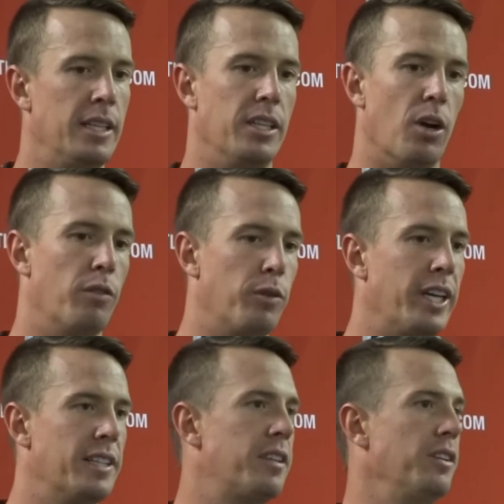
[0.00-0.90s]
you know, if we
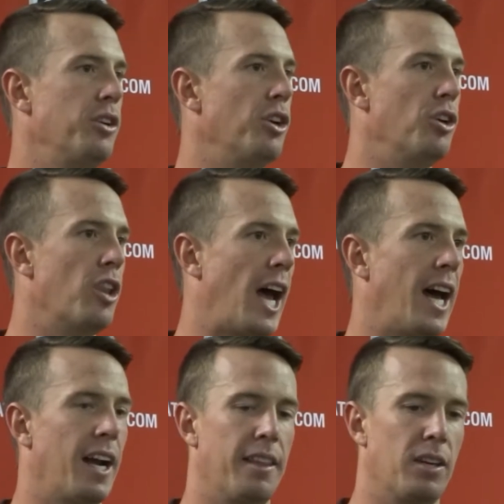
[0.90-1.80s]
continue to do
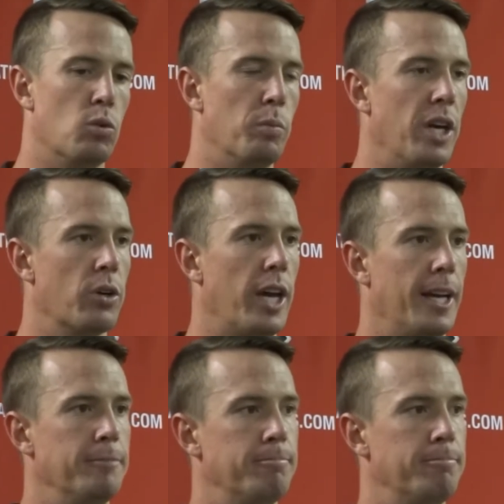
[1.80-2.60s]
that, I think we'll be okay.